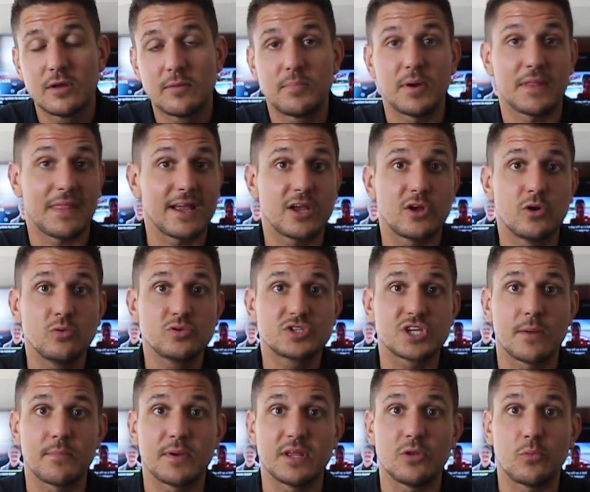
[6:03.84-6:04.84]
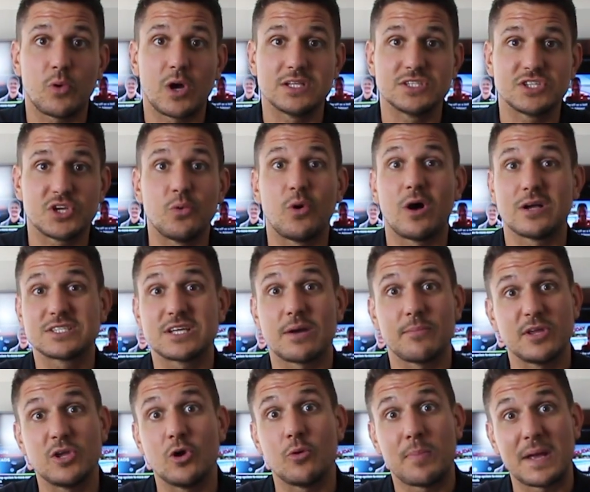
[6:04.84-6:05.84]
But they can also be the ones who are
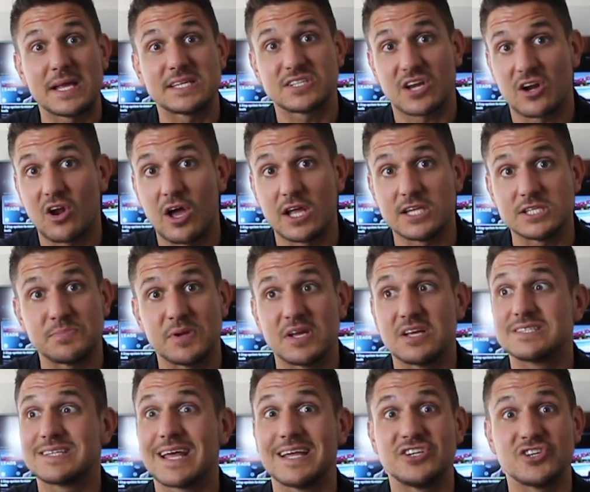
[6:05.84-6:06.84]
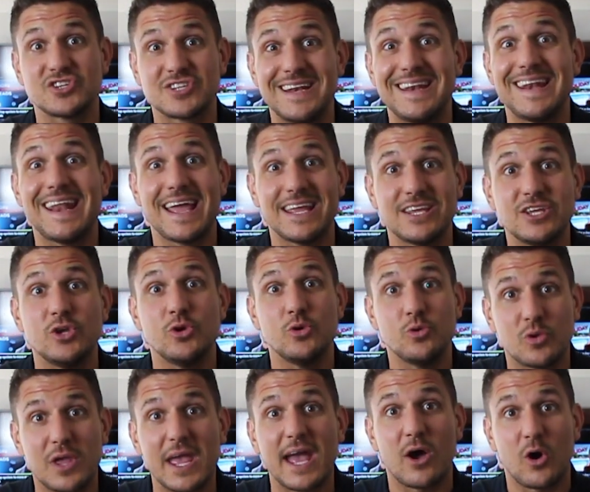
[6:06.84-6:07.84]
some of your best clients because they just let
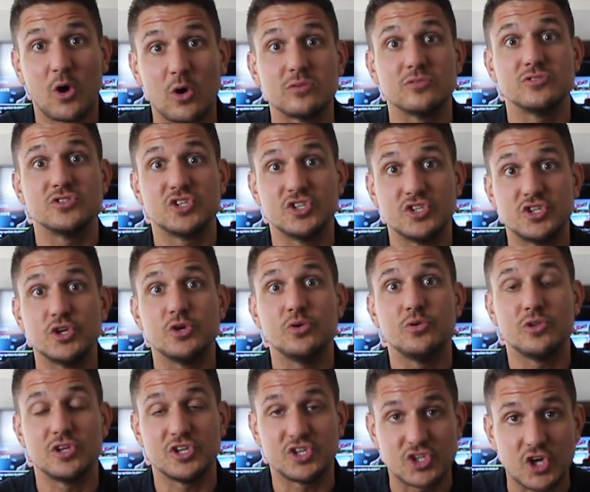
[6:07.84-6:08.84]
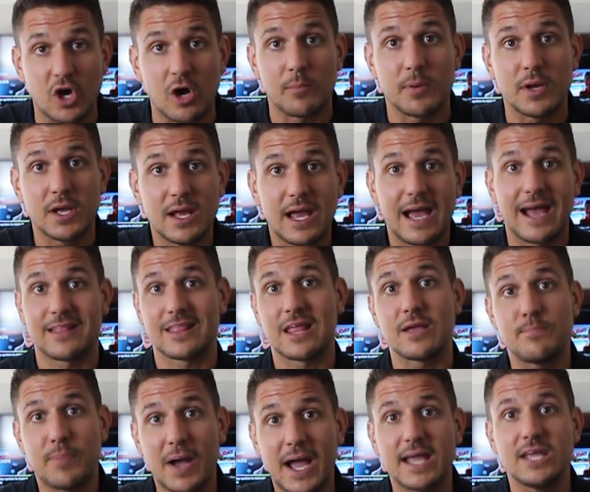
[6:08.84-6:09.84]
you get on to do the job and
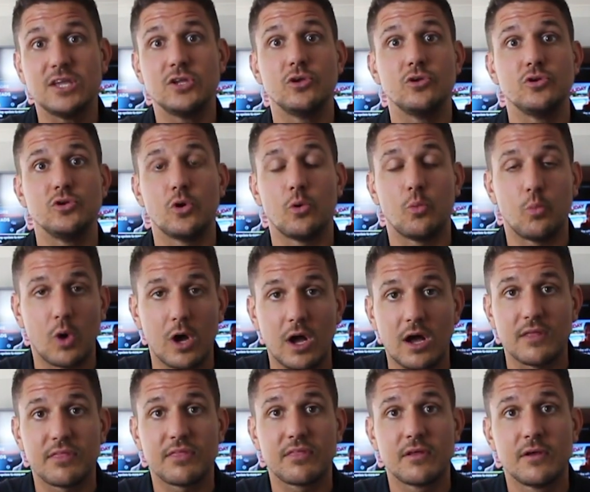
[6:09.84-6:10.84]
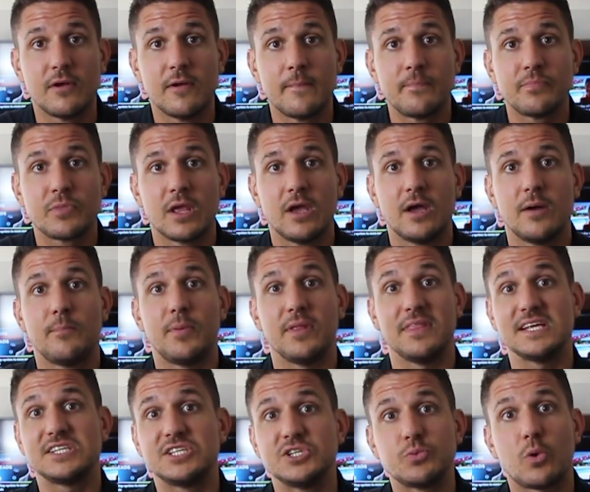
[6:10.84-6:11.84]
they pay you your worth. But
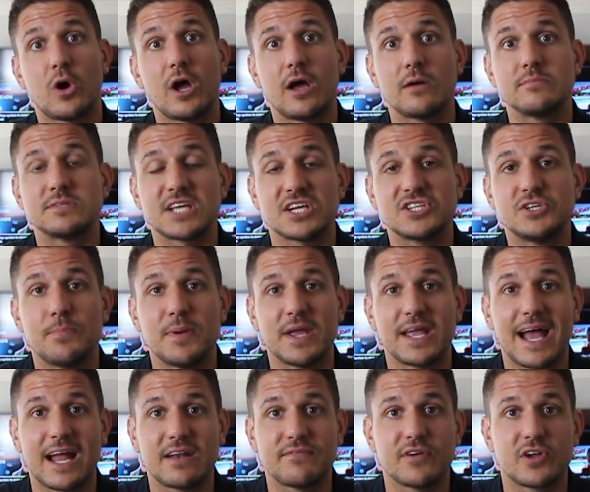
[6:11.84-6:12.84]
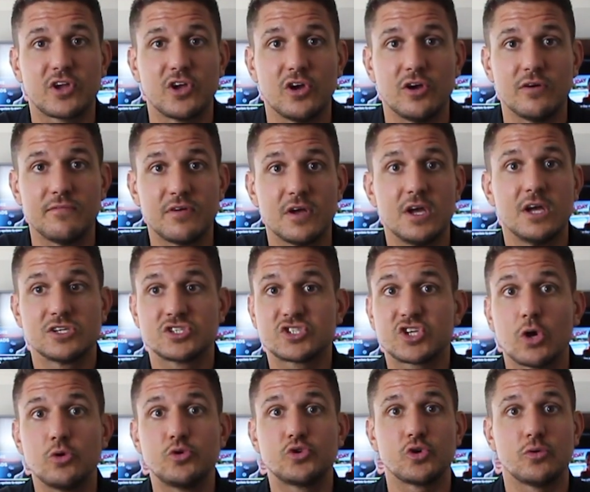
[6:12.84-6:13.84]
this is why I'm such a big advocate of
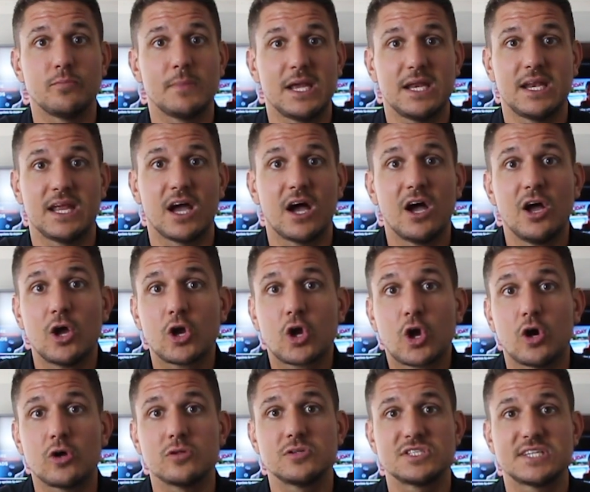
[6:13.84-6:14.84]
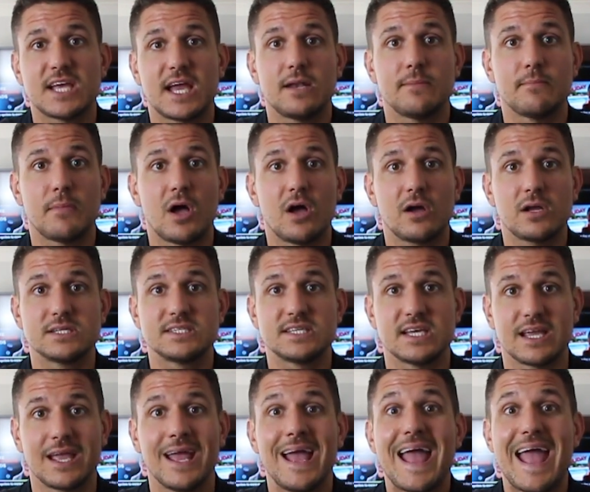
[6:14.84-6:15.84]
social media, content
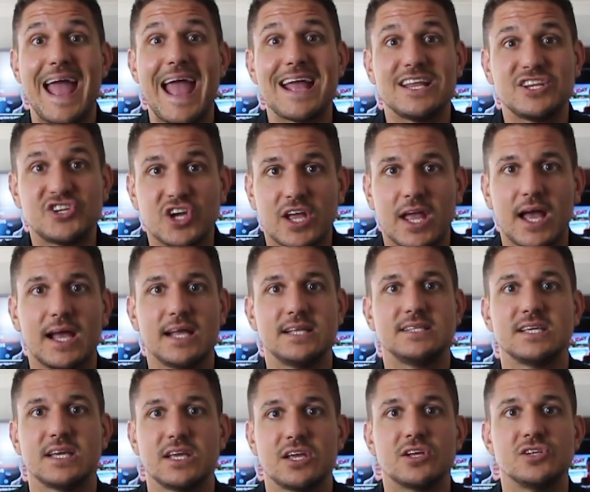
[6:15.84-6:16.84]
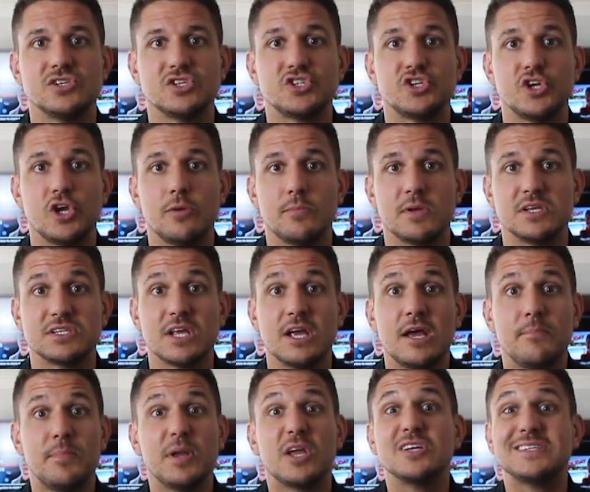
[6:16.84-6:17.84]
marketing, educating consumers,
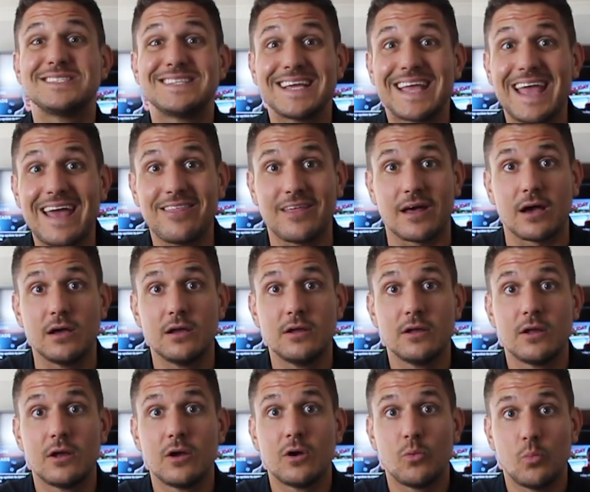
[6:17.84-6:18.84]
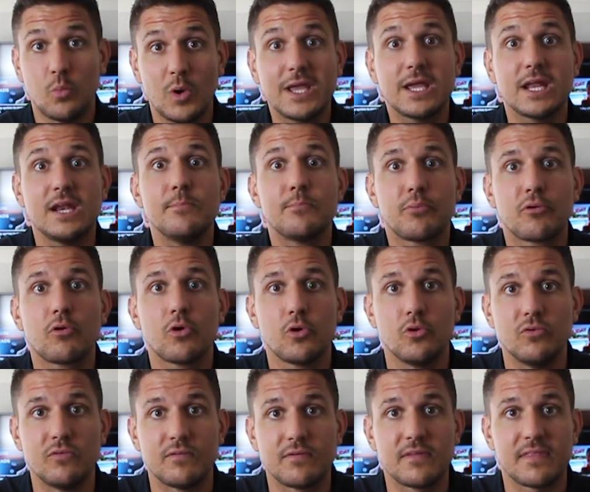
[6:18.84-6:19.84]
because together we can
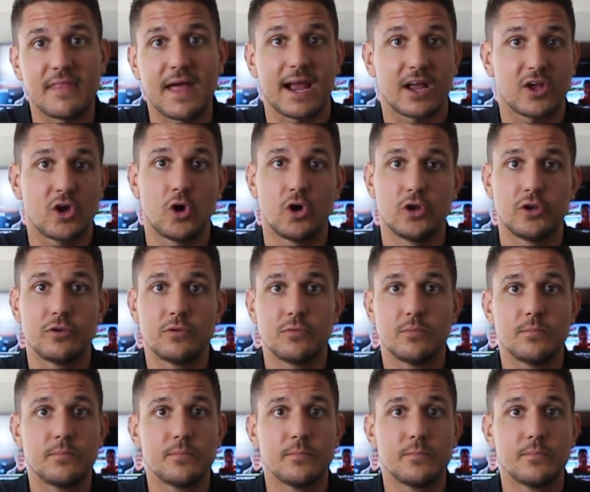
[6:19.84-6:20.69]
improve that con.